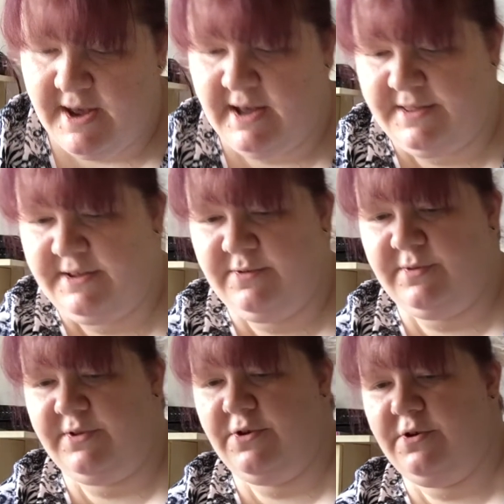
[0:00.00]
And this
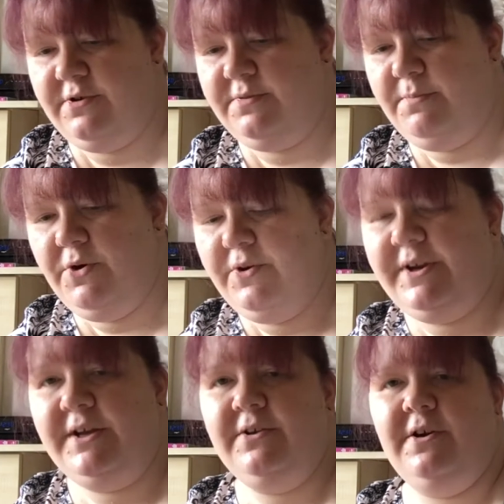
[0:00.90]
one's called
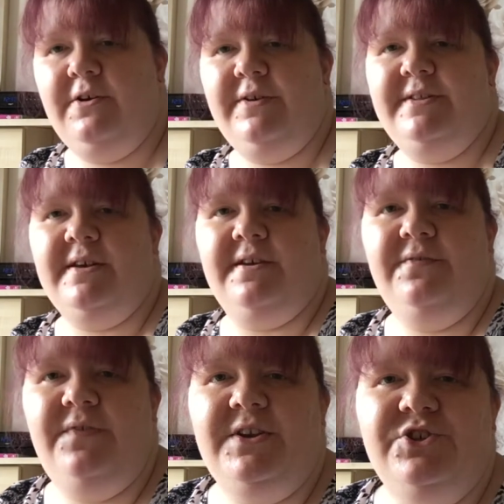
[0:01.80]
Morning Glories and
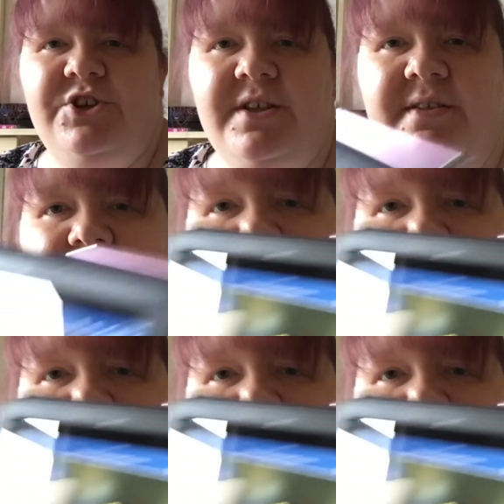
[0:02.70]
Finches,